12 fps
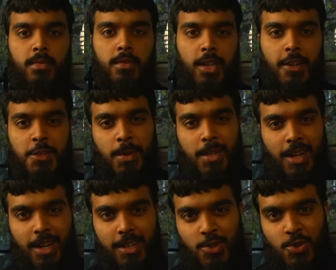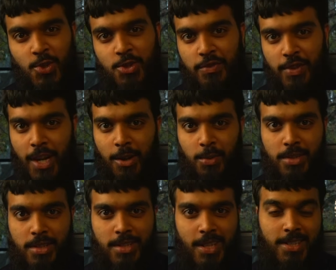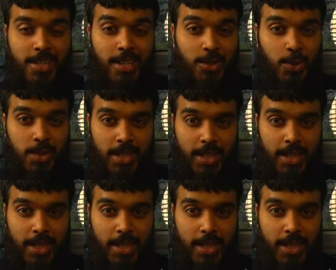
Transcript: I spent hundreds of hours testing note-taking